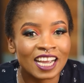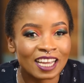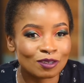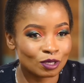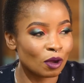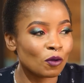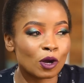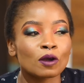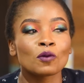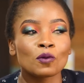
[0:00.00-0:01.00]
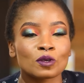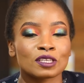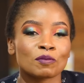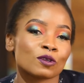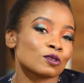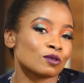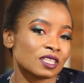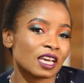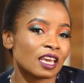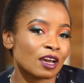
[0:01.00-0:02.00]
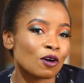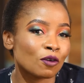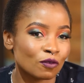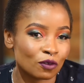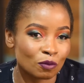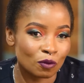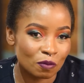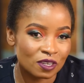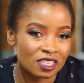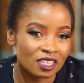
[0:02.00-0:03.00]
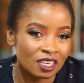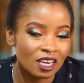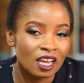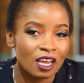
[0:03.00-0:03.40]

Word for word: anger to someone who was supposed to take care of your property.